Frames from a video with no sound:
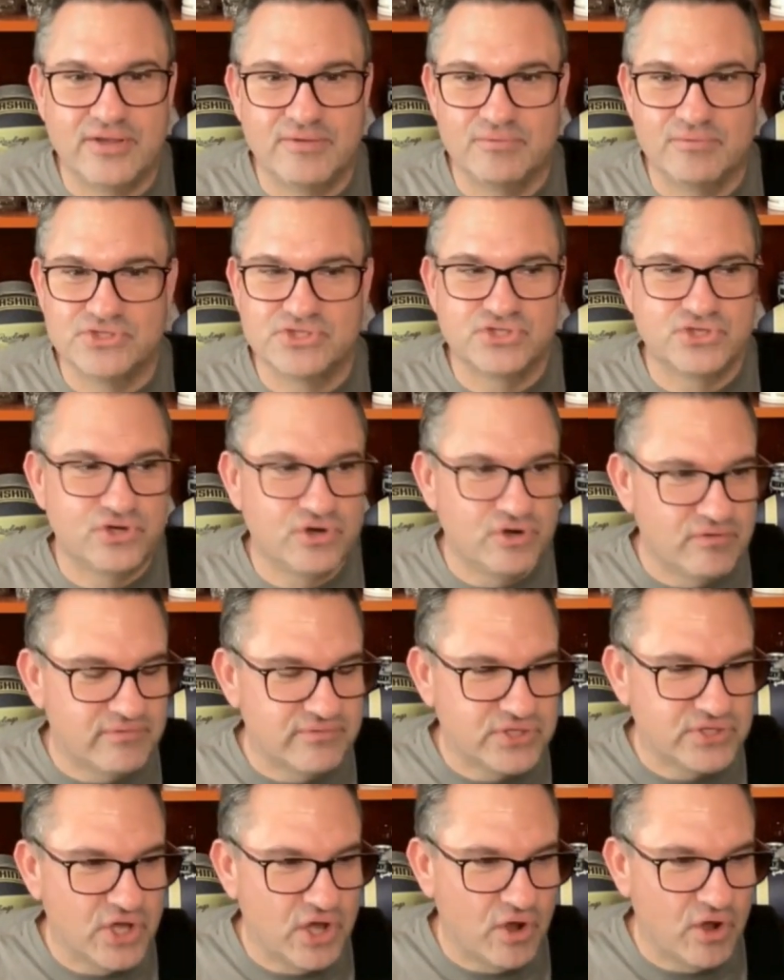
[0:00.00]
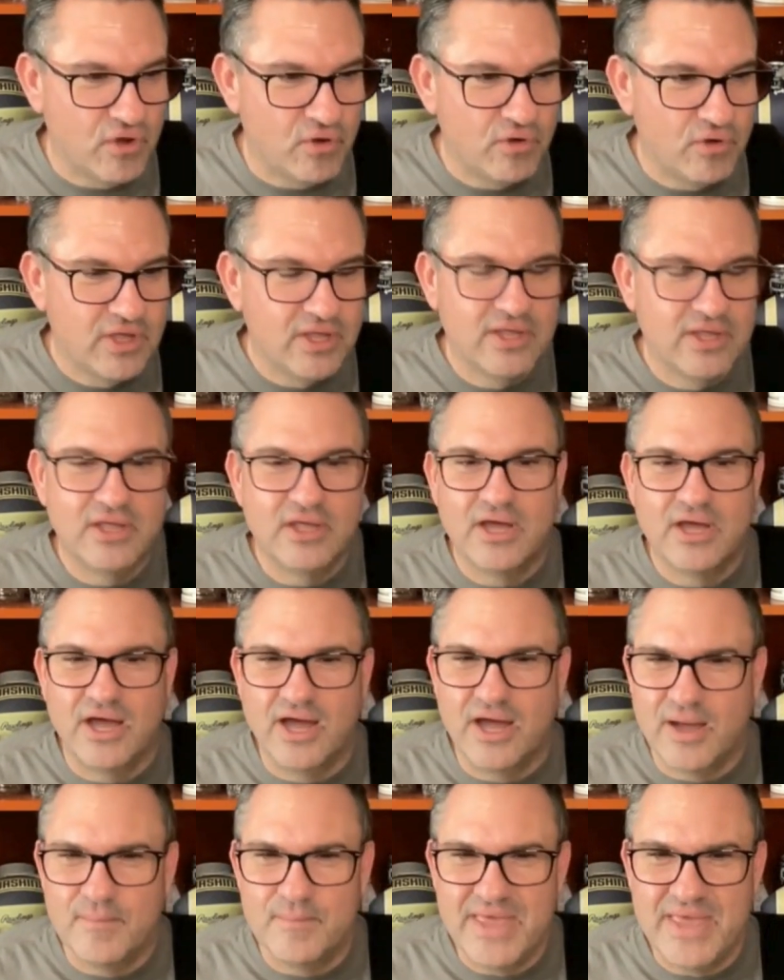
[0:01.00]
It was turf toe,
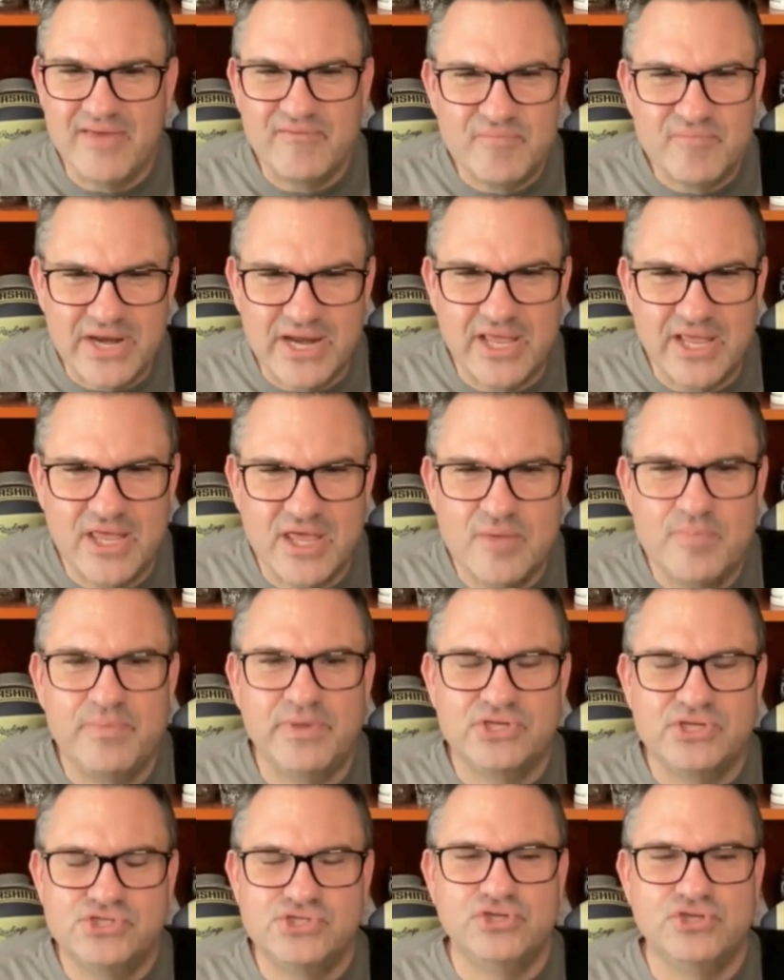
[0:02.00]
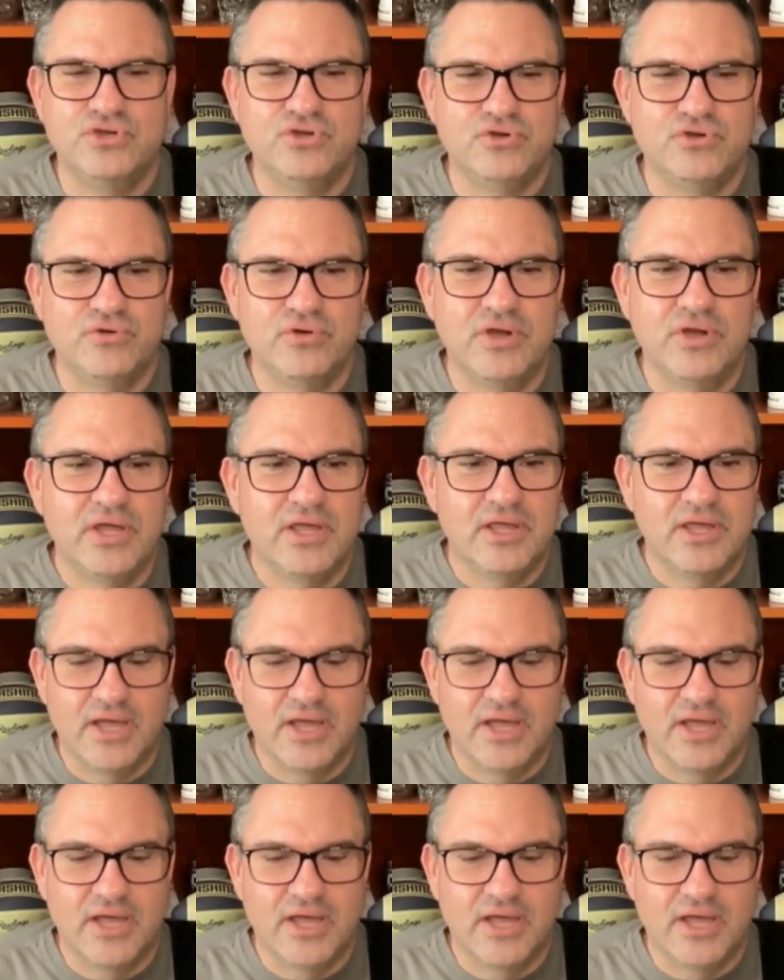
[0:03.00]
may have been a hip issue.